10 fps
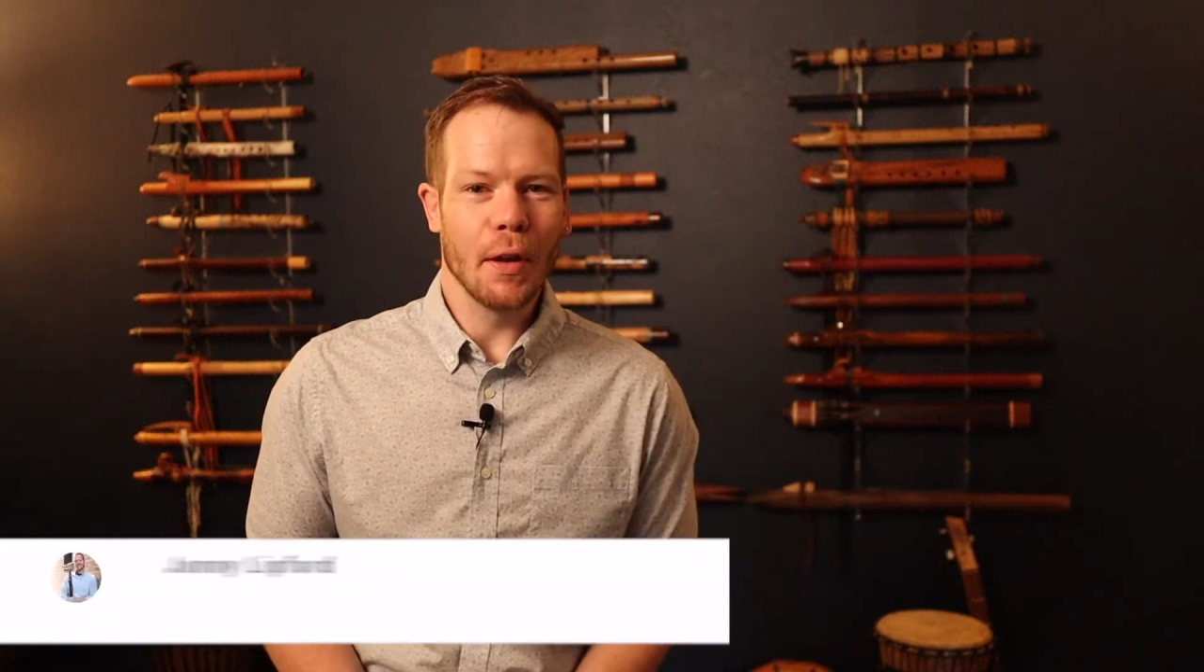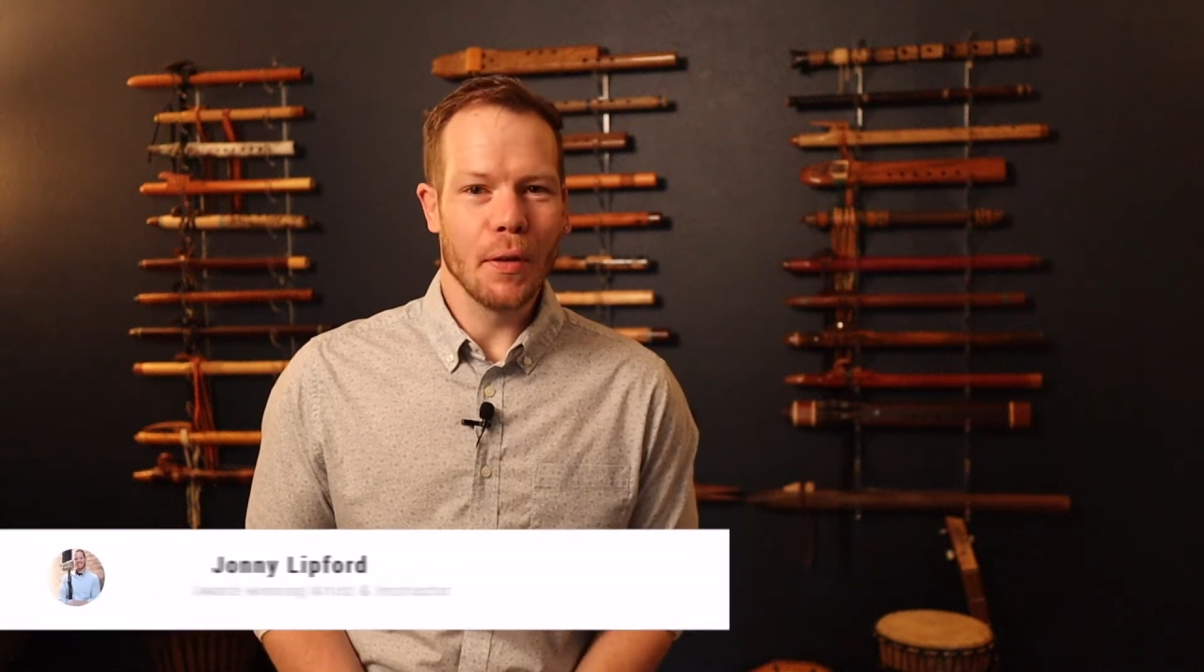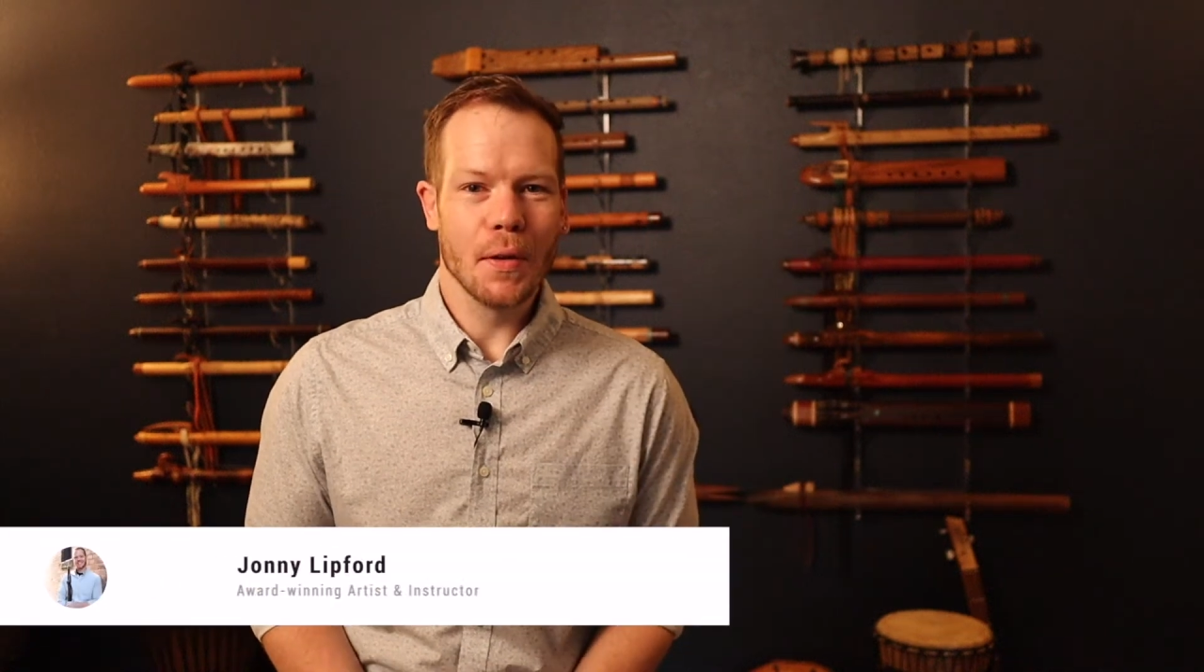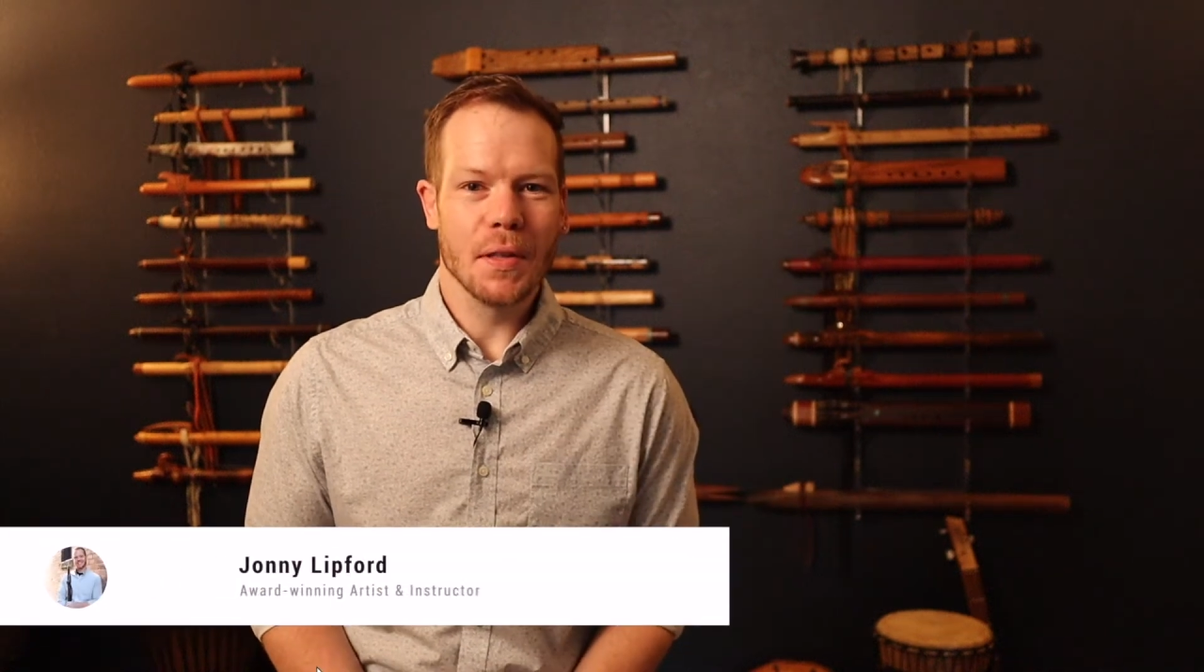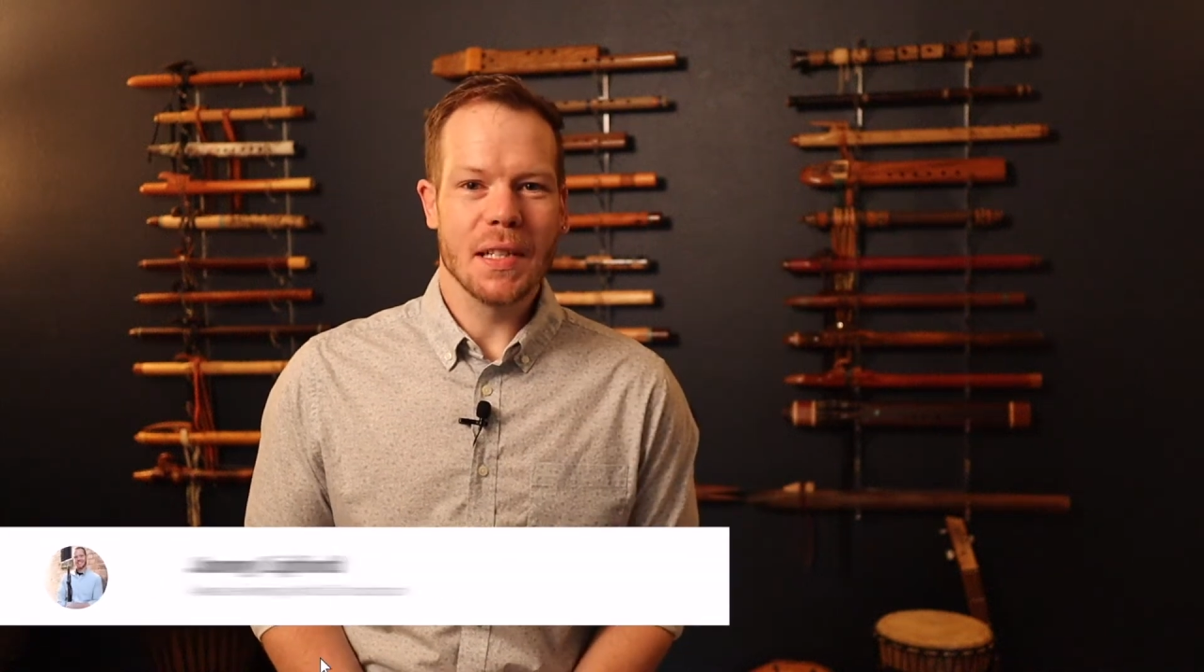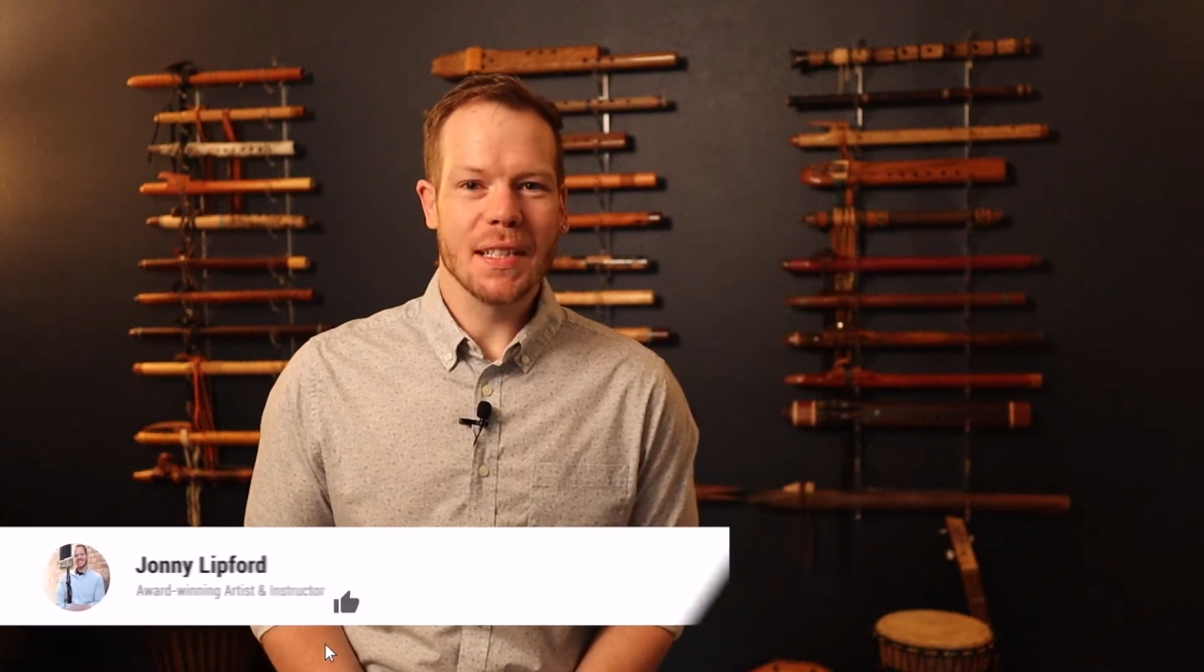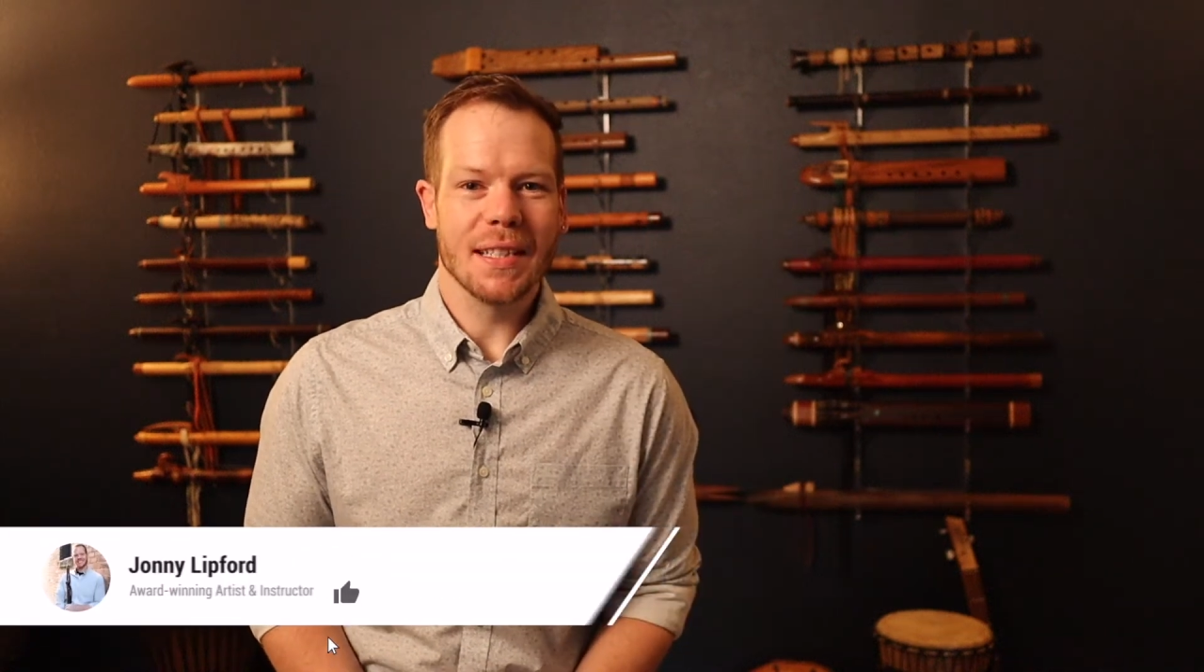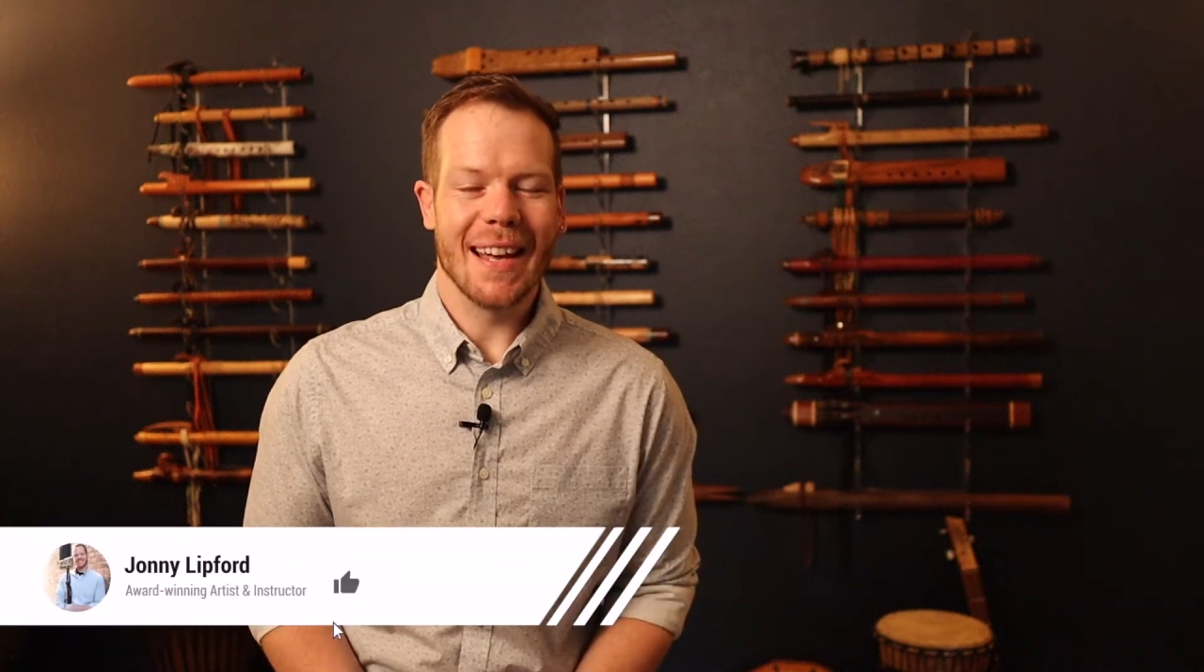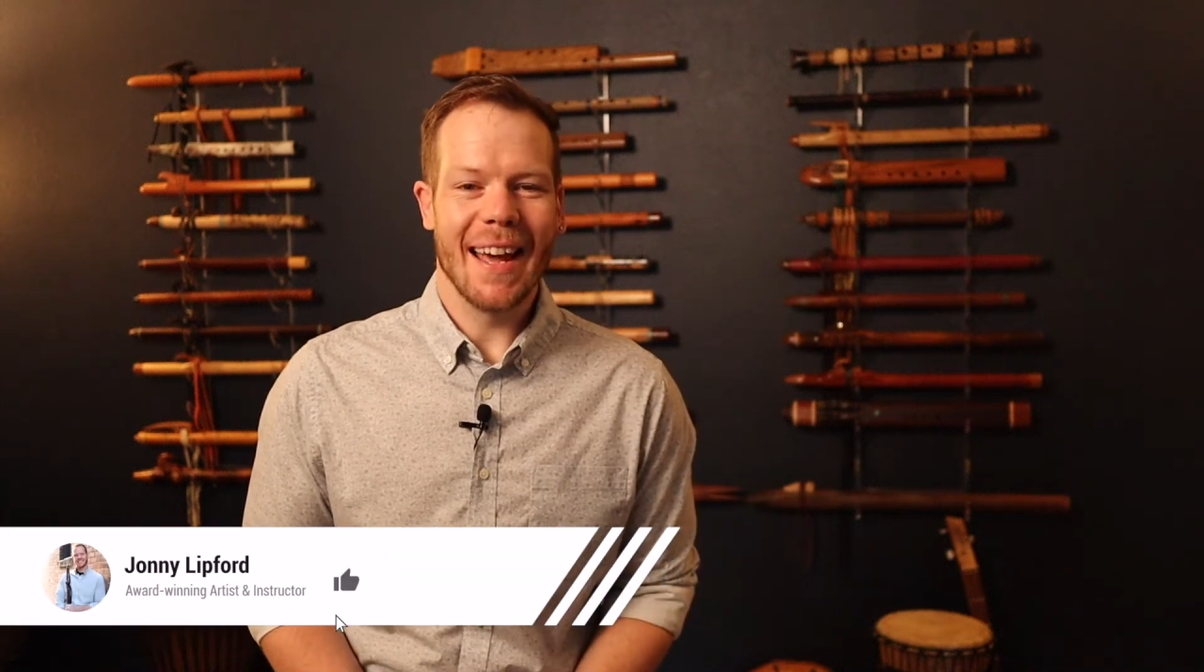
enthusiasts,